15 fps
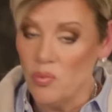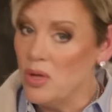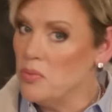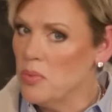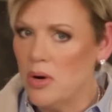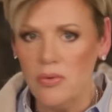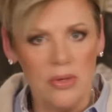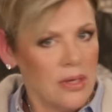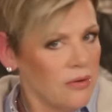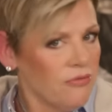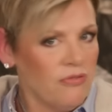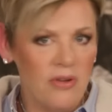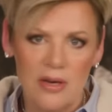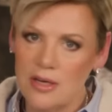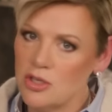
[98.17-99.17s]
We won't get
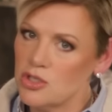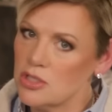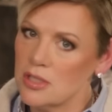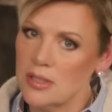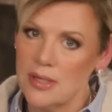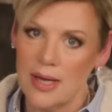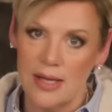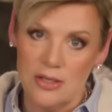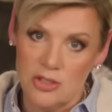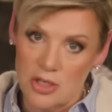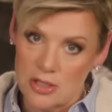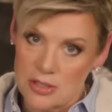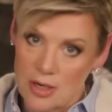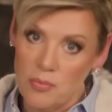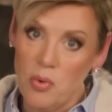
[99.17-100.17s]
finished today.
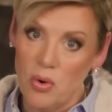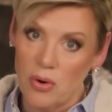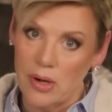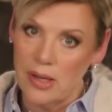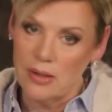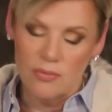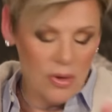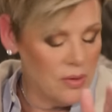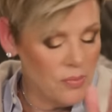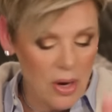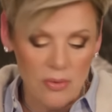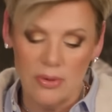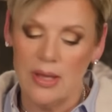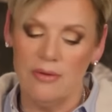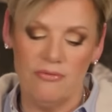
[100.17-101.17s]
Just a warning. We
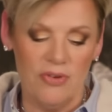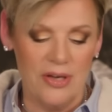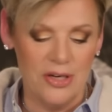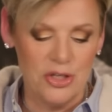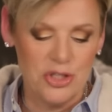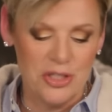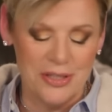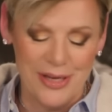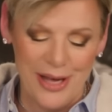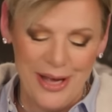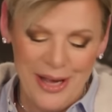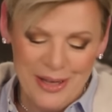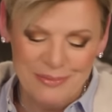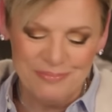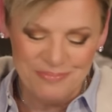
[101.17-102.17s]
won't get finished
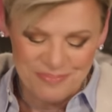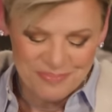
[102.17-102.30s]
today.